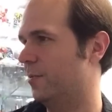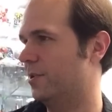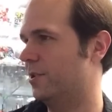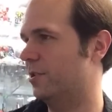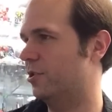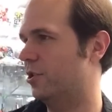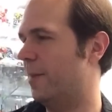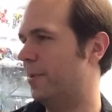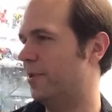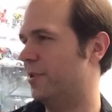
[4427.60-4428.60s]
Was the
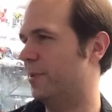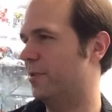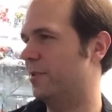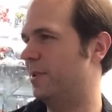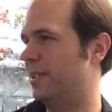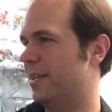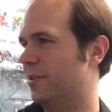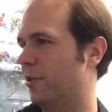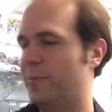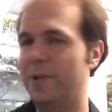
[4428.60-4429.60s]
Chopper supposed to be Death
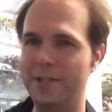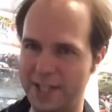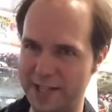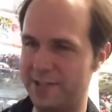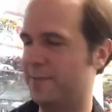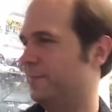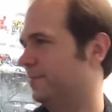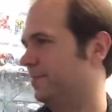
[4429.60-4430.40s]
Cobra? Yes.